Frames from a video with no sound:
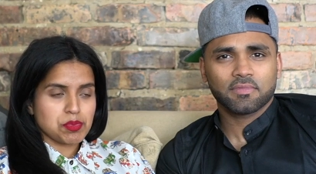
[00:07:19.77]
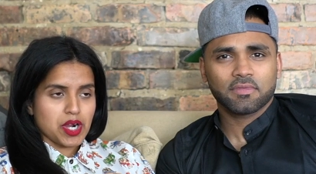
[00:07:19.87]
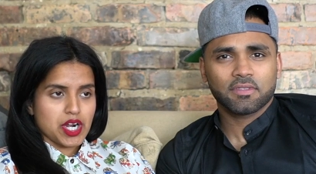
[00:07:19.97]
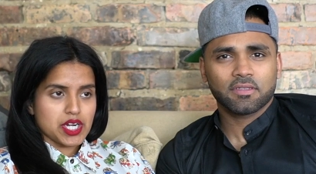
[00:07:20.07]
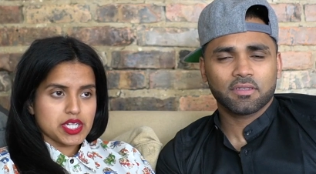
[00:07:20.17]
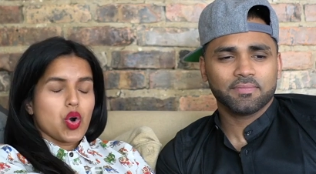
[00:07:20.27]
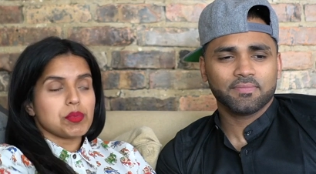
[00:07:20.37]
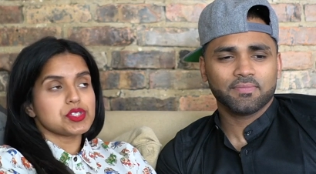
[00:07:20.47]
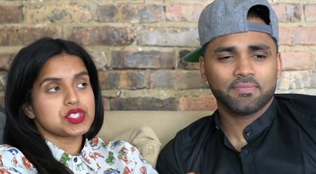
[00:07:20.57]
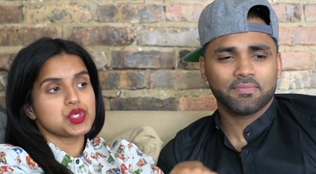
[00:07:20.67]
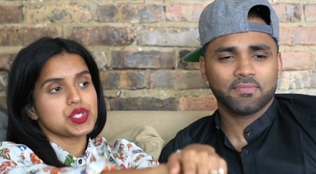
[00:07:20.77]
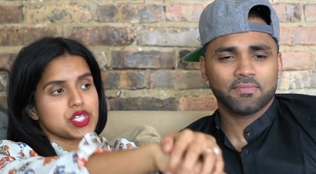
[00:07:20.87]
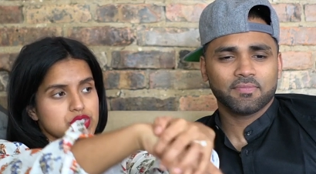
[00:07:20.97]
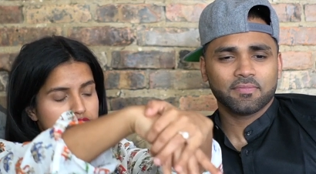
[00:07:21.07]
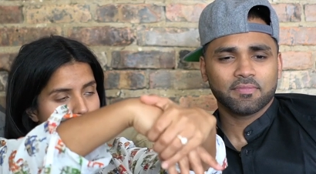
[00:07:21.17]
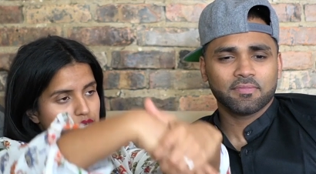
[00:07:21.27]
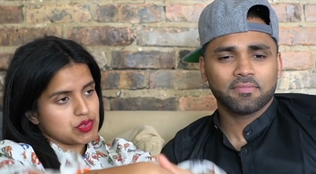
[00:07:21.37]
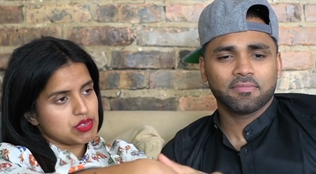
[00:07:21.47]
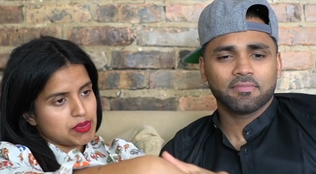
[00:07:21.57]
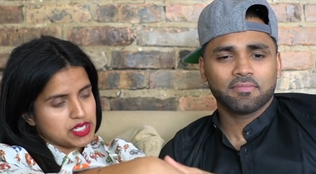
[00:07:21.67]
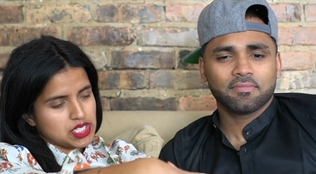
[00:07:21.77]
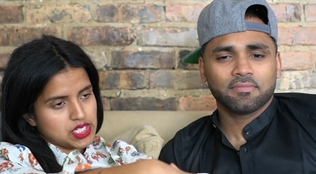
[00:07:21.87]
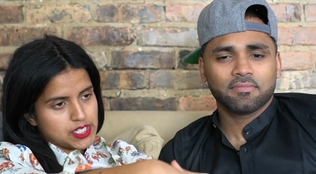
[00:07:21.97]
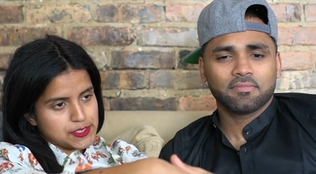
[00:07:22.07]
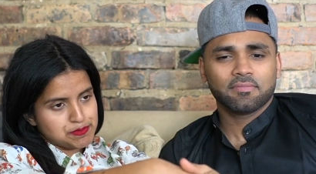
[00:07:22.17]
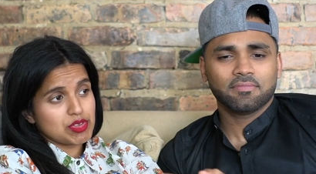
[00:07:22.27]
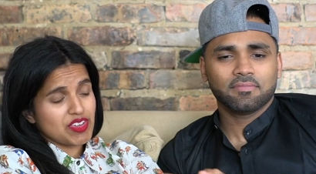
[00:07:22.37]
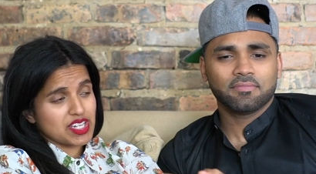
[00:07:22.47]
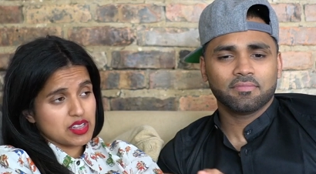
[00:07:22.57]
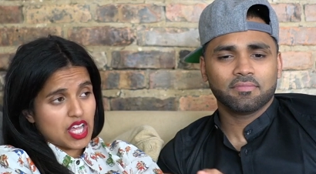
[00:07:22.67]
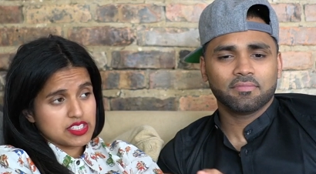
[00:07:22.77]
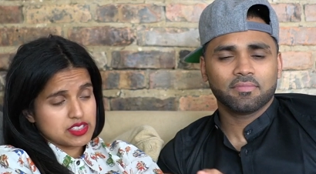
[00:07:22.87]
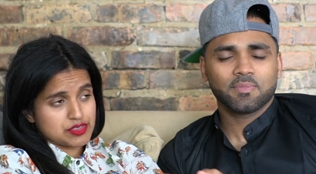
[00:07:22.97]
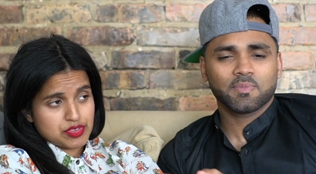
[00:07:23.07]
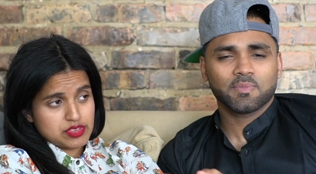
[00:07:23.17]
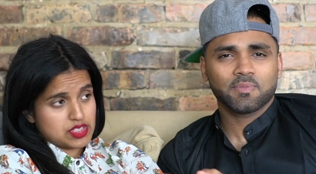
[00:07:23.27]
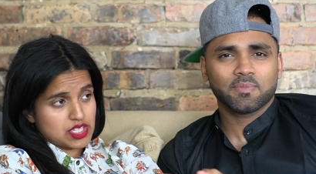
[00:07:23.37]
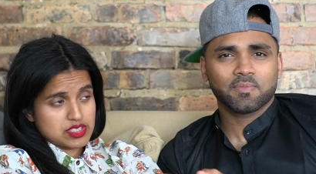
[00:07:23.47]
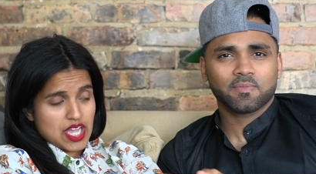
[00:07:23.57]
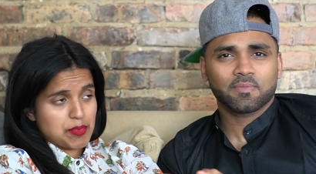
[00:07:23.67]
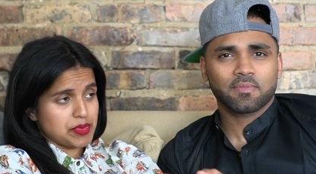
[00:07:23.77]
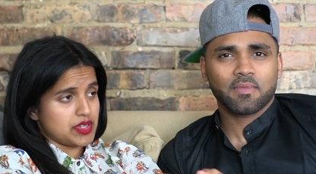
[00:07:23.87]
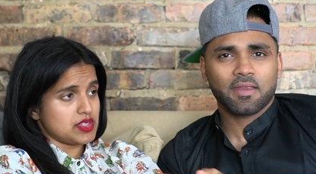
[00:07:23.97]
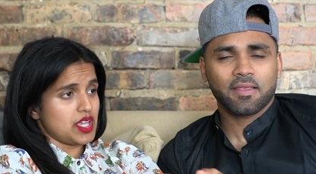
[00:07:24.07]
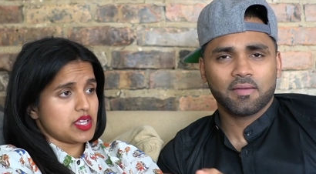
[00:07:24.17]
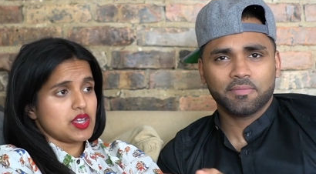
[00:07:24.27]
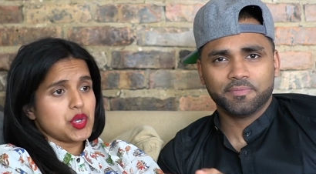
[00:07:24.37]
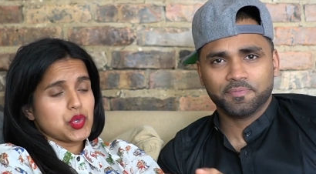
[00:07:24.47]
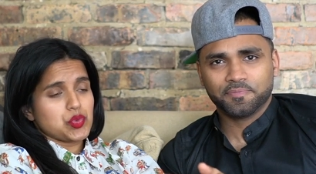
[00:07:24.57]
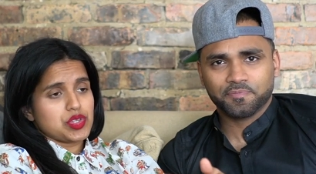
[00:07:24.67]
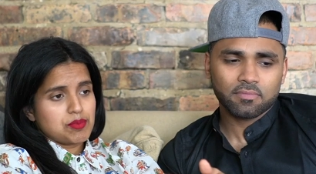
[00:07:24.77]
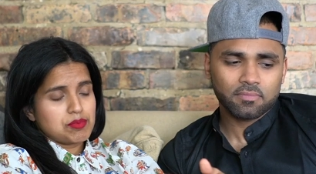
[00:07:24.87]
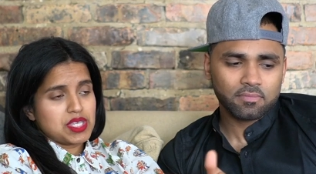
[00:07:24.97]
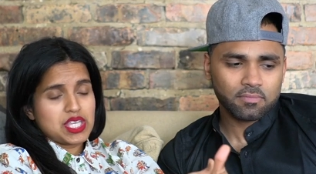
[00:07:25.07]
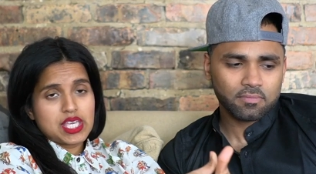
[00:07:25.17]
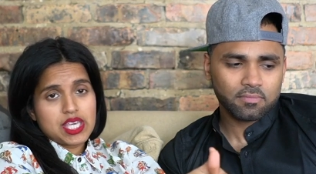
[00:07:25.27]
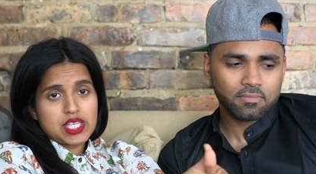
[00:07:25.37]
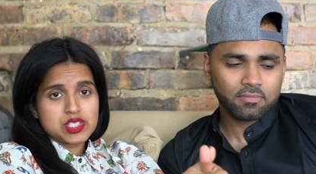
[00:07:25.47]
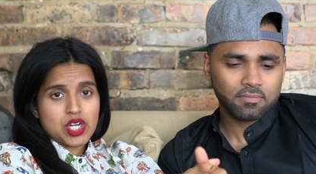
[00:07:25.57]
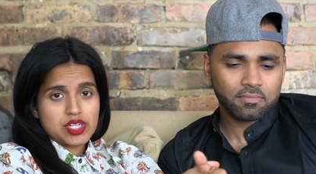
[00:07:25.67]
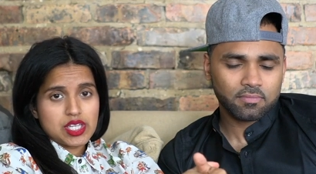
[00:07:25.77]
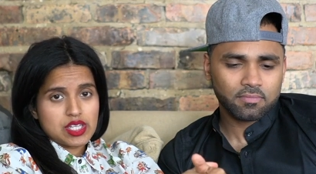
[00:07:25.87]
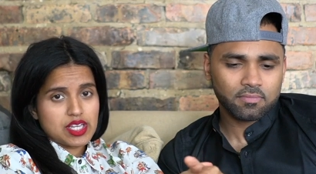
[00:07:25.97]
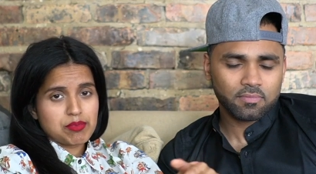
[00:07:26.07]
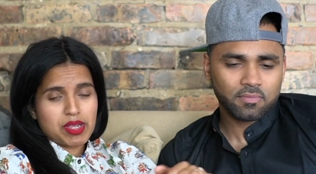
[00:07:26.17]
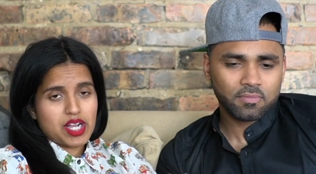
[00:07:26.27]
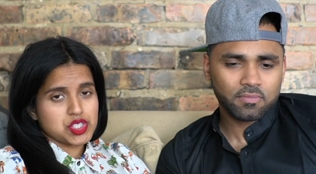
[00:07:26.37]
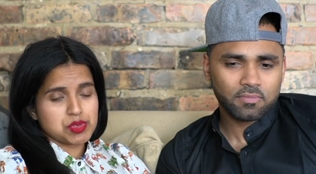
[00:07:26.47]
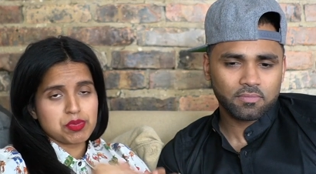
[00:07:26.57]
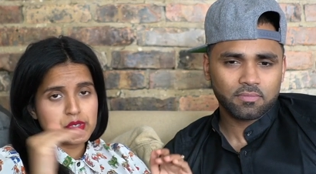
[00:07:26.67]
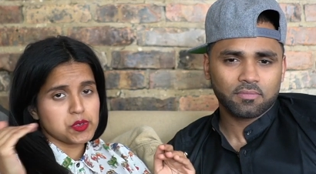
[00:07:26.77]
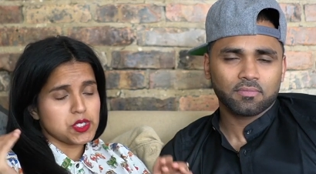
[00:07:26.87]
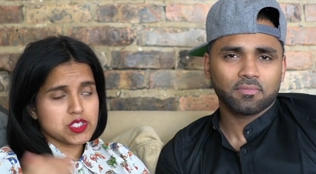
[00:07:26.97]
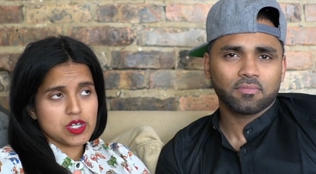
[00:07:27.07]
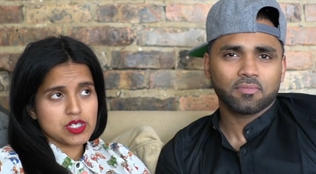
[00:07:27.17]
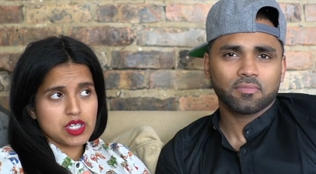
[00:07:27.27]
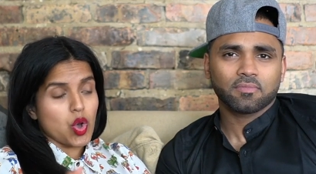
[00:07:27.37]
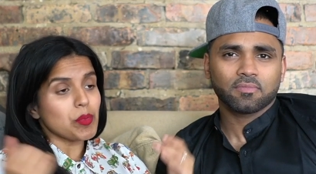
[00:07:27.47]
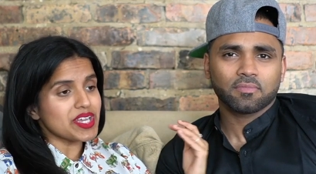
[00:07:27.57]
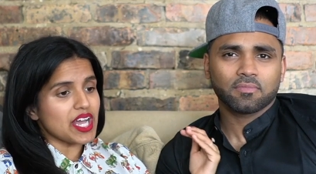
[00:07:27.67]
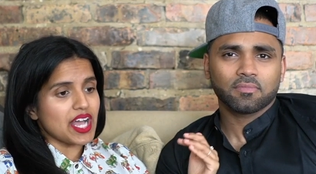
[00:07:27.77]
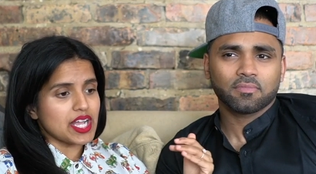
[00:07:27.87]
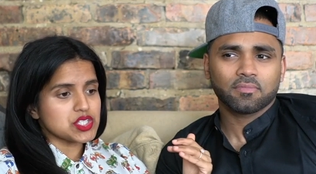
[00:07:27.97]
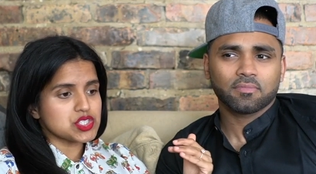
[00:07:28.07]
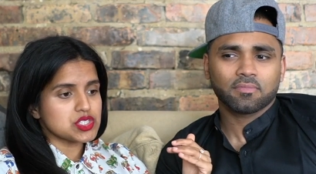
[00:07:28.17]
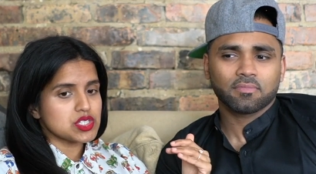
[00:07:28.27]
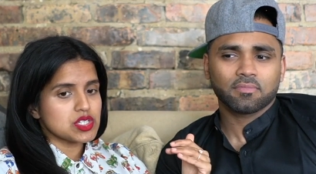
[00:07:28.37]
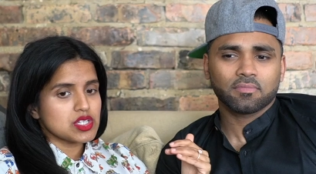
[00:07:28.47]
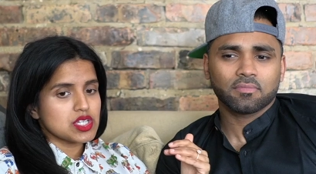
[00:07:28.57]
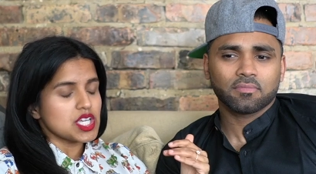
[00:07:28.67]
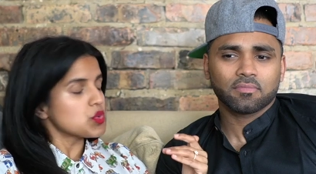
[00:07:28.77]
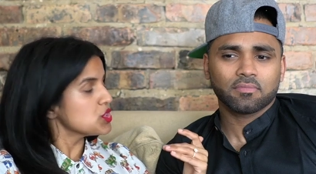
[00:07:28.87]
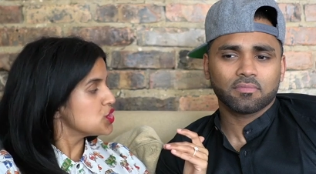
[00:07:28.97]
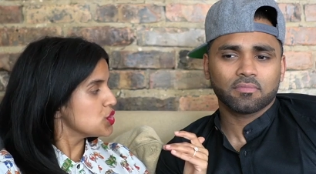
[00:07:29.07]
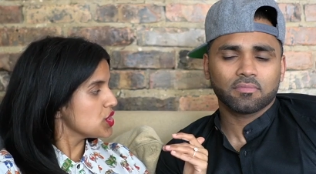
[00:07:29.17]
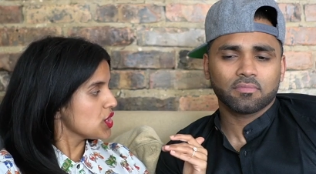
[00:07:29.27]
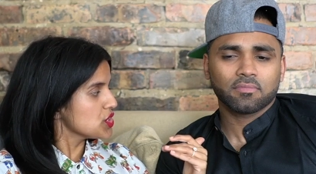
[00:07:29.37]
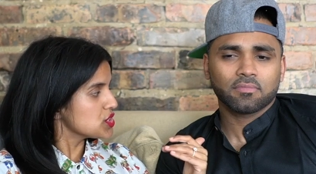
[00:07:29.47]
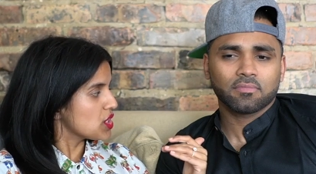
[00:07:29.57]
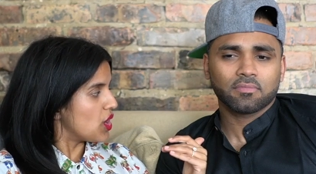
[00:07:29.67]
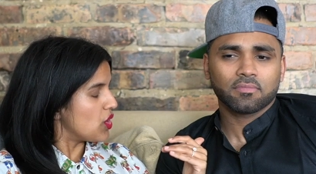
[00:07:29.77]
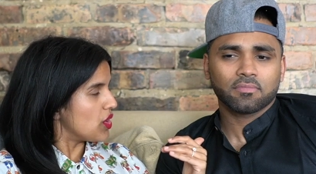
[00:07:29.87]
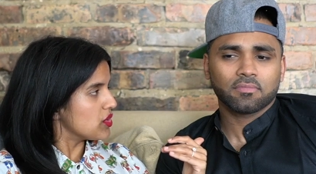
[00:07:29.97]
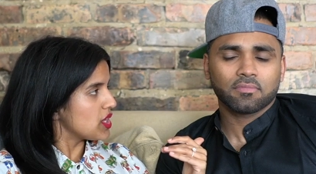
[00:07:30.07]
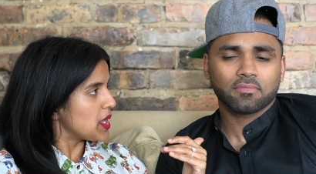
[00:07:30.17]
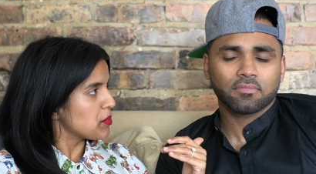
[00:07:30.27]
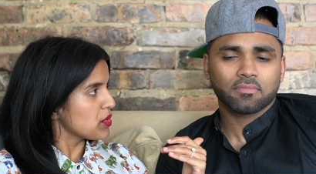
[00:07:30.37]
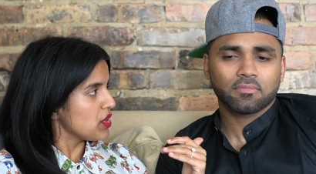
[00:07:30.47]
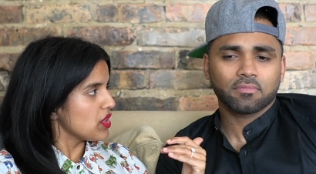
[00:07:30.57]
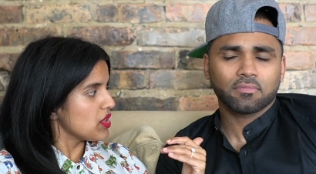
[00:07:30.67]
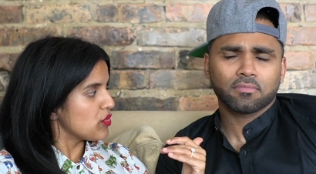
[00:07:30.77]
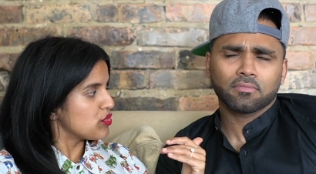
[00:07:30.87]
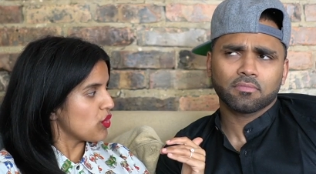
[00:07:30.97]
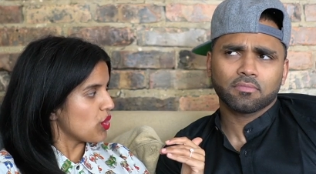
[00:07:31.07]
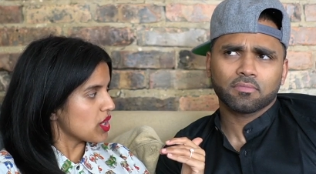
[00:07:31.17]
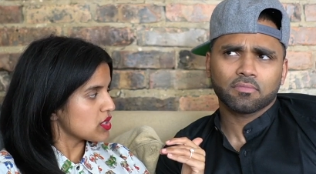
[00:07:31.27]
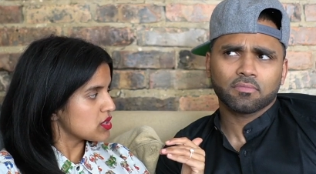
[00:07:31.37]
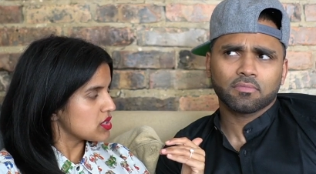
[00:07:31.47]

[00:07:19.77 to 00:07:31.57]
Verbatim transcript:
Speaker 1: Park almost 2 years ago. We've been here. We've had a lot of different things happen, like with me starting like my entrepreneurial journey. Oh my gosh, it was 2 years ago, April 4th.